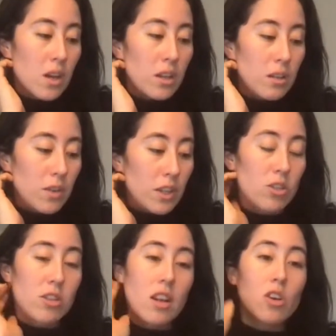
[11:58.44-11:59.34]

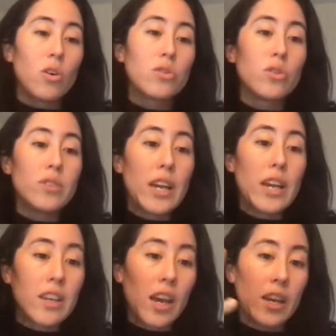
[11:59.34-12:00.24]
investors that are also
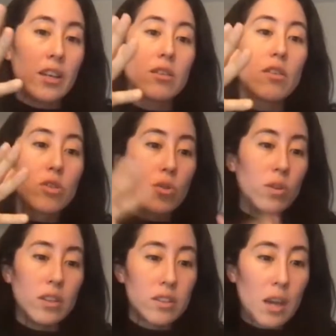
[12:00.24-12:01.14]
dedicated to
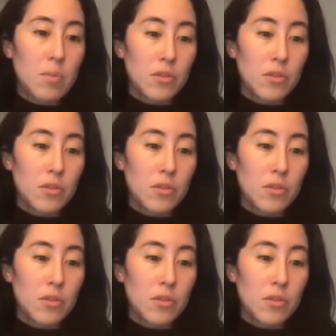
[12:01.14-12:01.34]
this type of